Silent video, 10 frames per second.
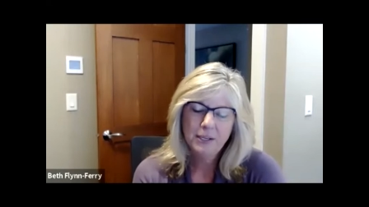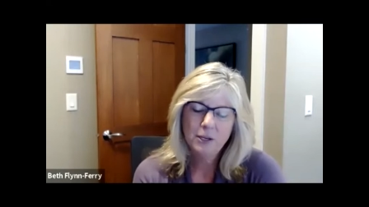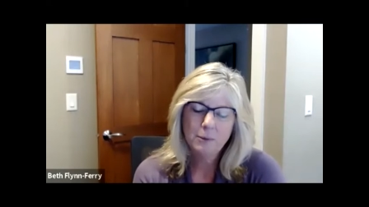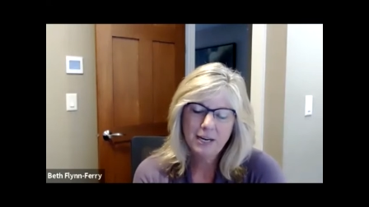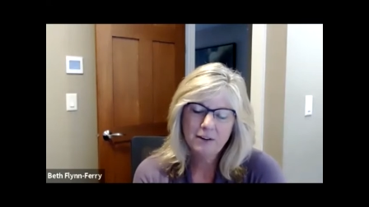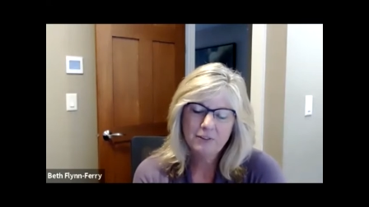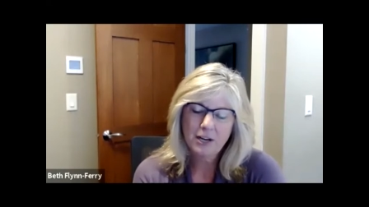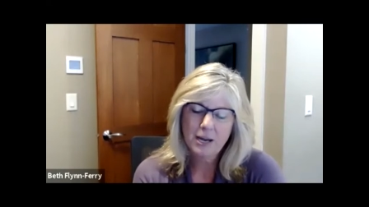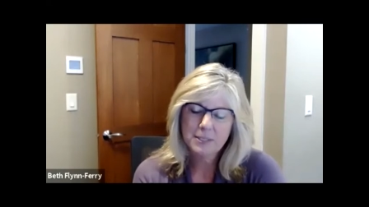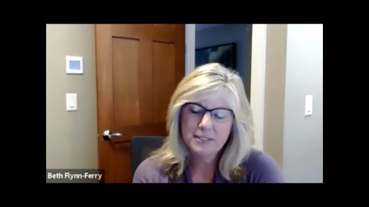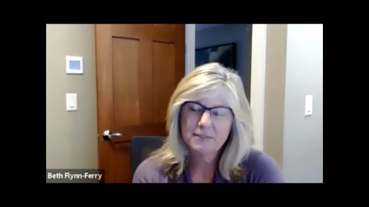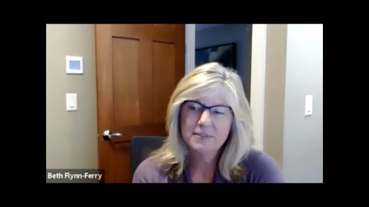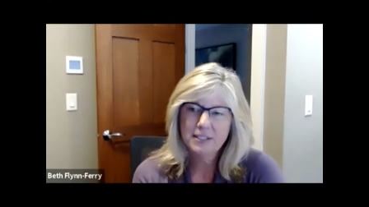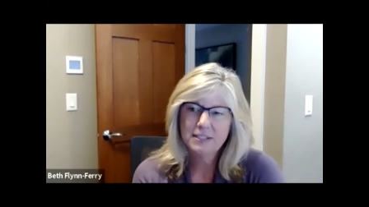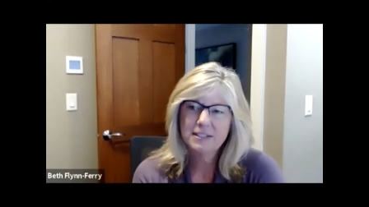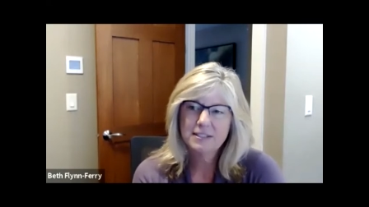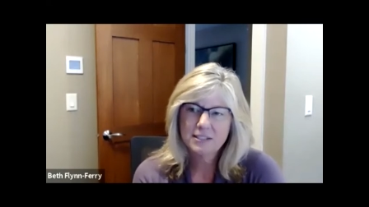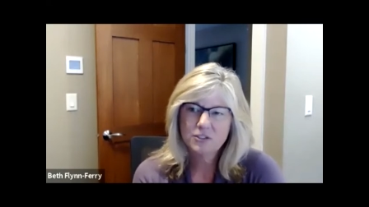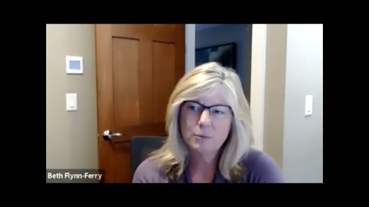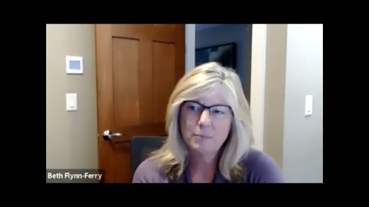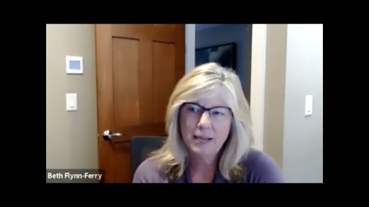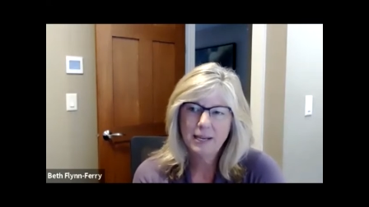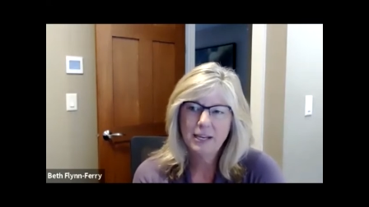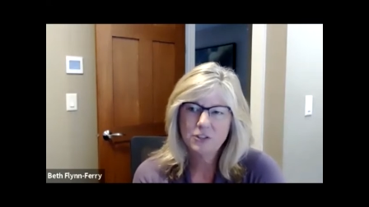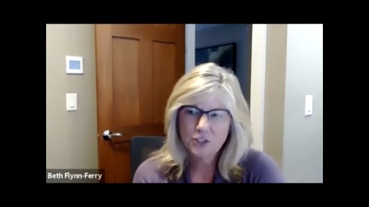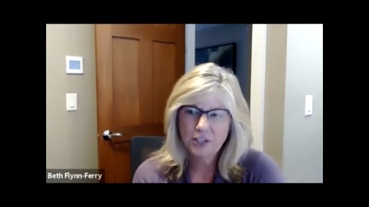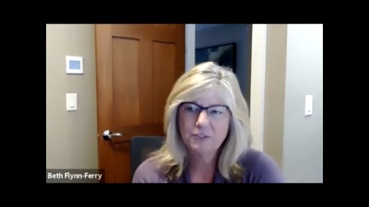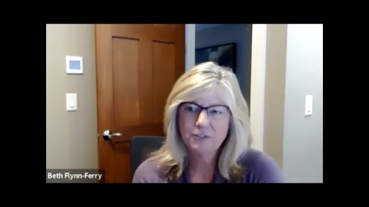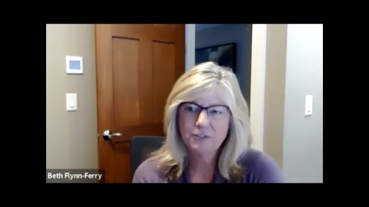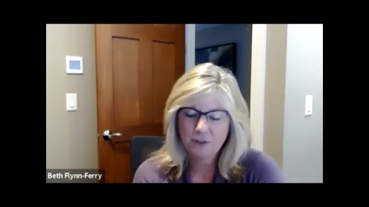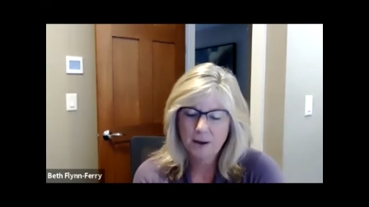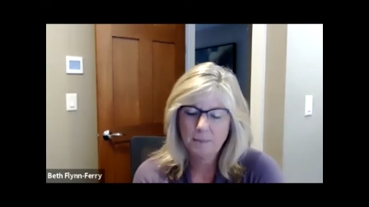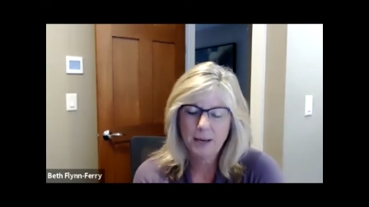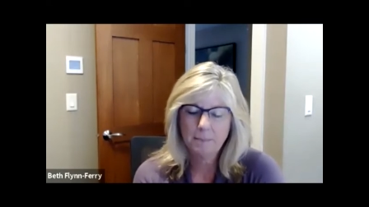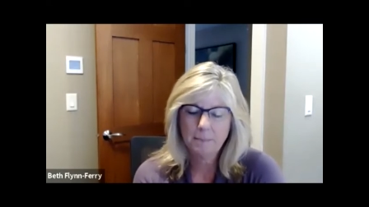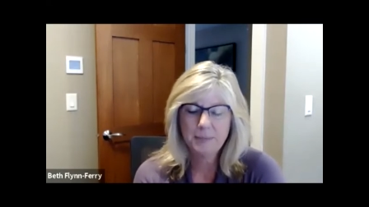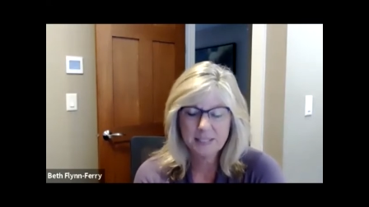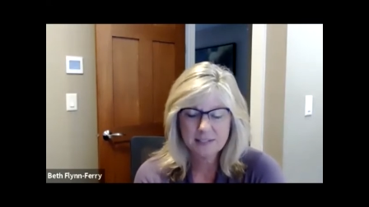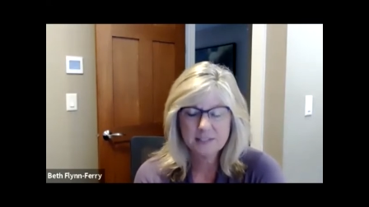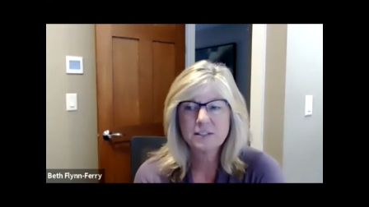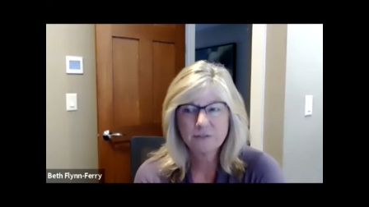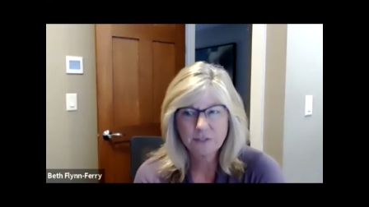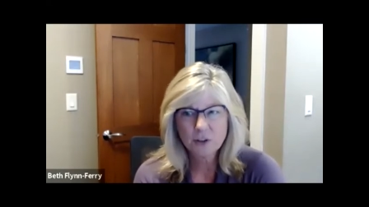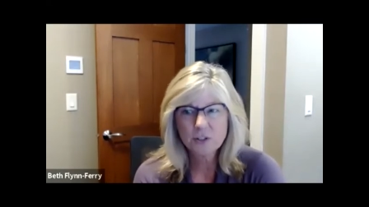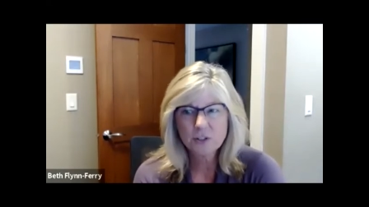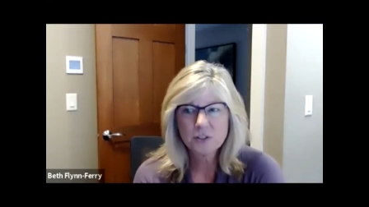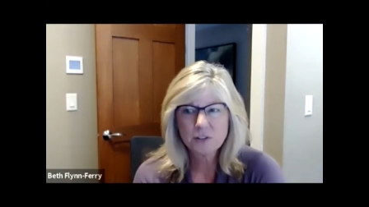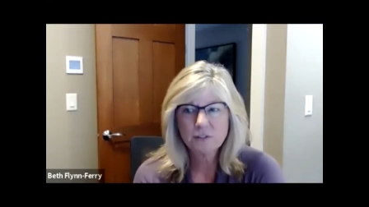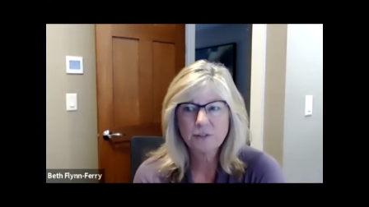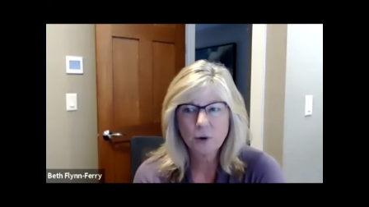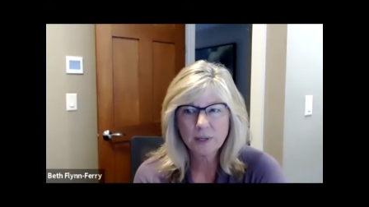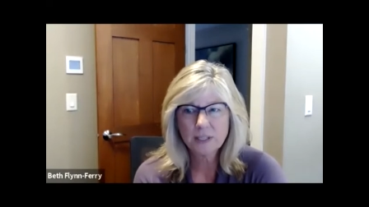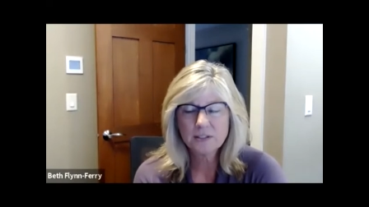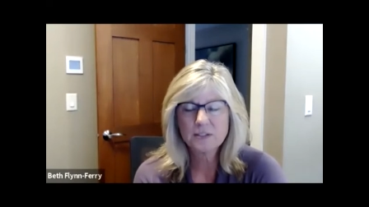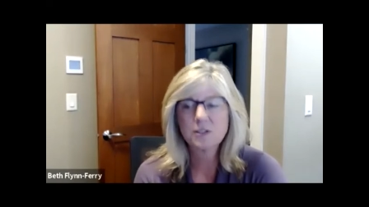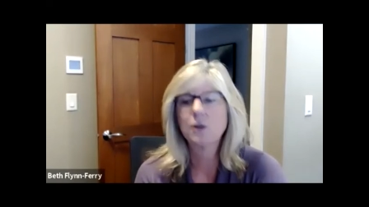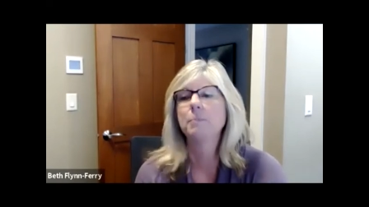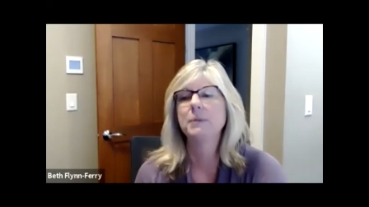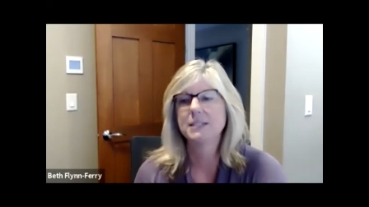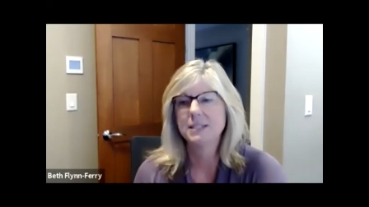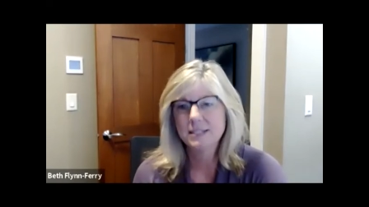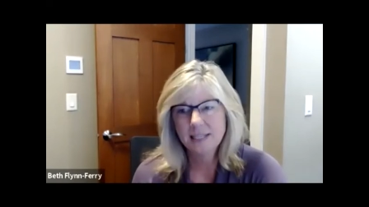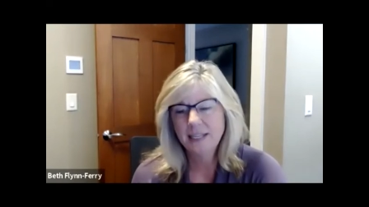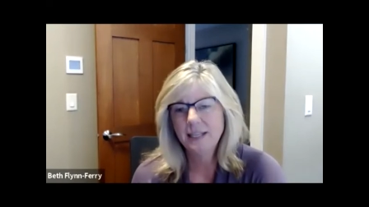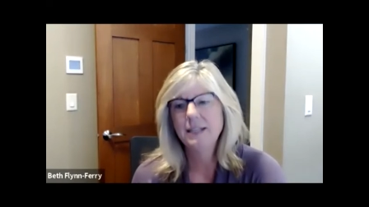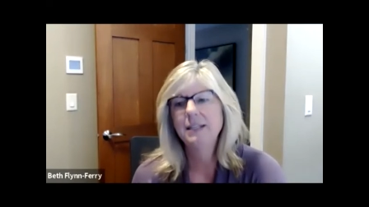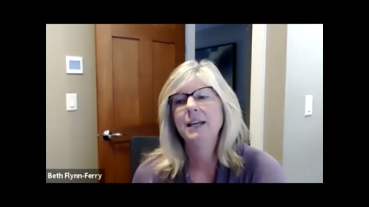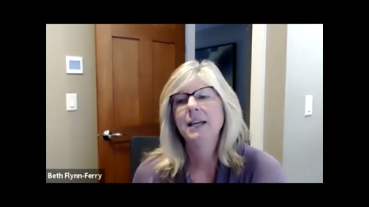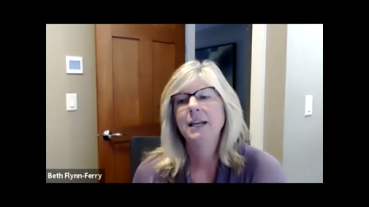you know many of our companies have seen decision making shift from a business first focus, so business need,